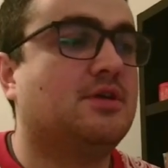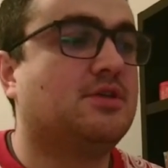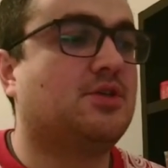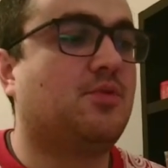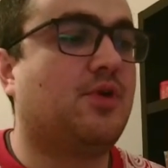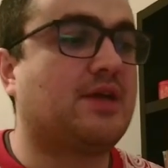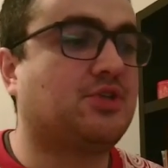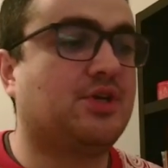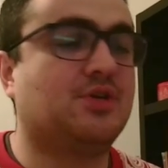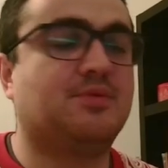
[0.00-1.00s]
So we're
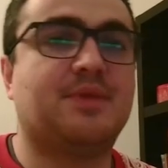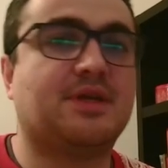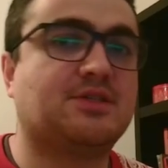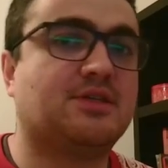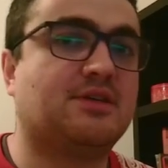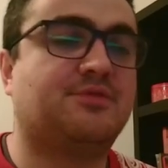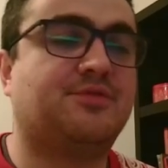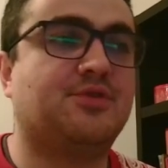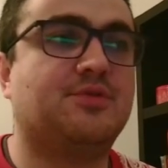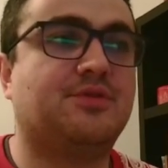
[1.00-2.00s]
actually going to be mixing a
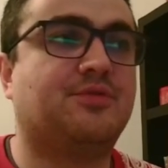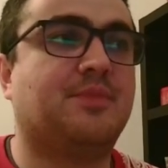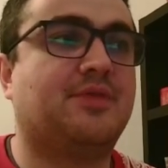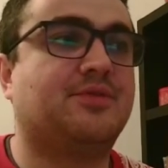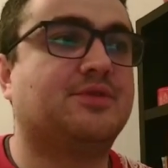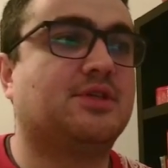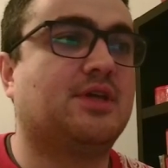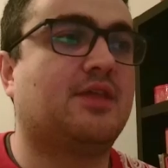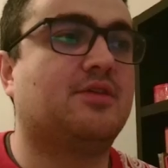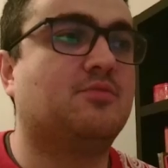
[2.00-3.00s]
few different methods together.